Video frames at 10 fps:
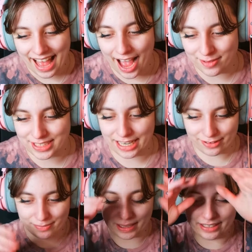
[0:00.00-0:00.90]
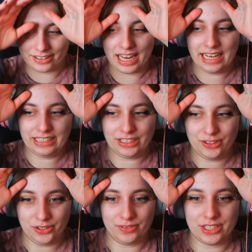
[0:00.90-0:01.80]
um, get out of bed to edit
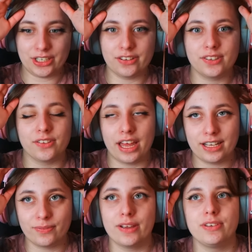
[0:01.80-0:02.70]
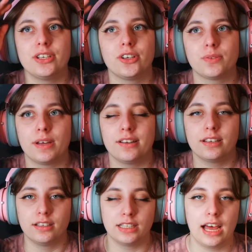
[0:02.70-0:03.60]
YouTube videos. So that's where videos went
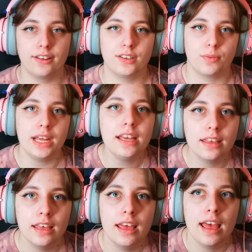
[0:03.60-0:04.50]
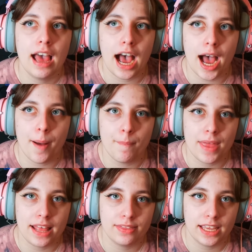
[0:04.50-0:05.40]
last week. Um,
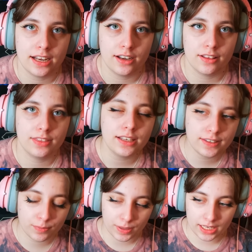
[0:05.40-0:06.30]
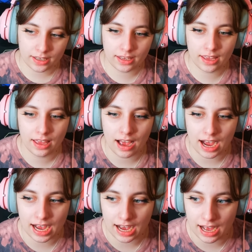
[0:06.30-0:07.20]
and then this week,
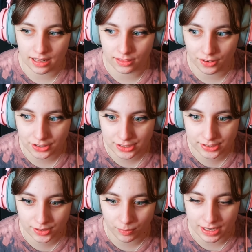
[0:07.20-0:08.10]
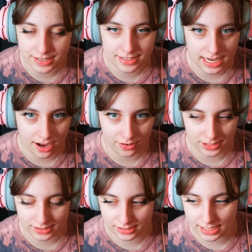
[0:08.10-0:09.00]
uh, a lot went down
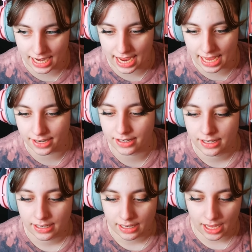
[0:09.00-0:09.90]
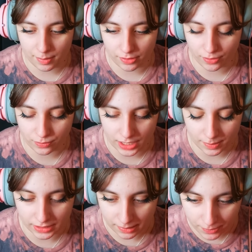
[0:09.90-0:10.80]
yesterday. I had a bit of a
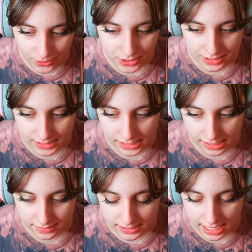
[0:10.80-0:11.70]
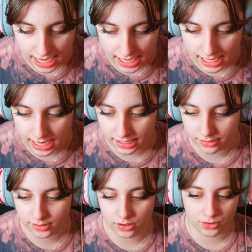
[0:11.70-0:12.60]
family emergency yesterday,
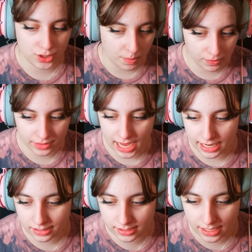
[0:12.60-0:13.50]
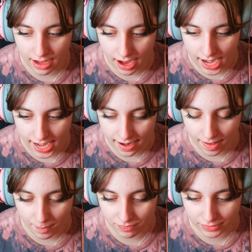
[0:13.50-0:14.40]
and on top of that, I
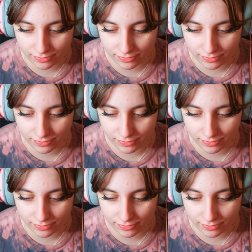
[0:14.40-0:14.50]
um,